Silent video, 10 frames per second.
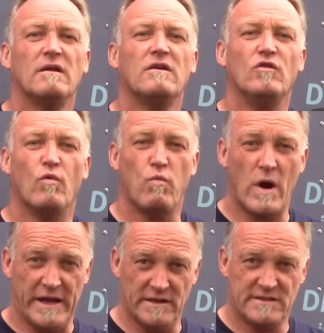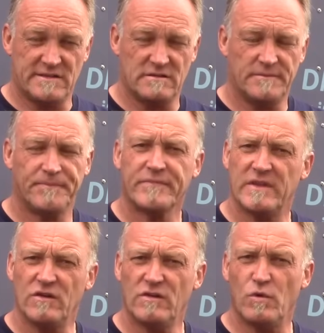your weight.
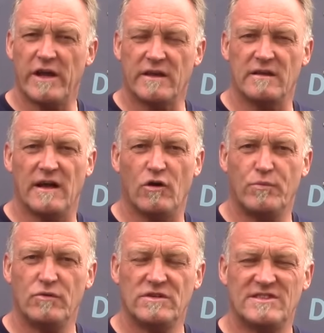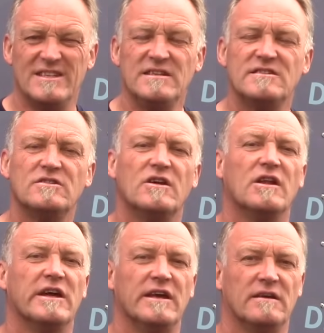The other way it can help you is
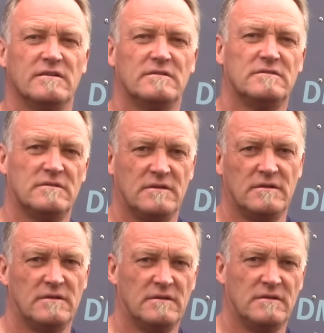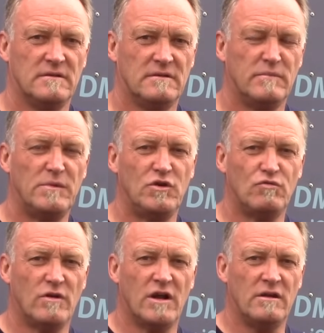seasonally. Maybe you
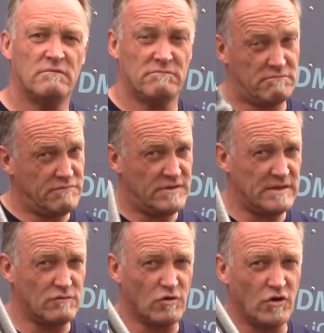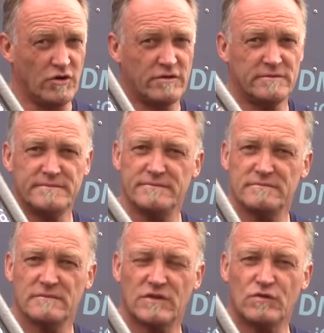run thinner oil
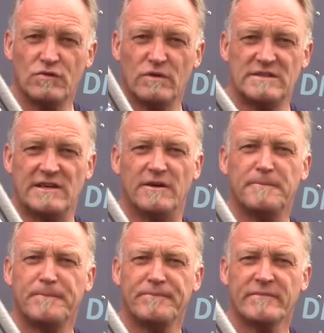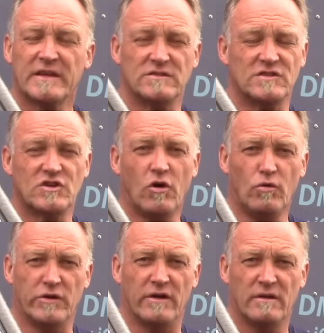through the winter because it's
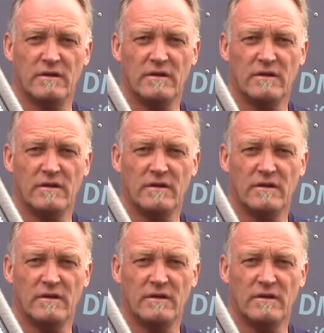colder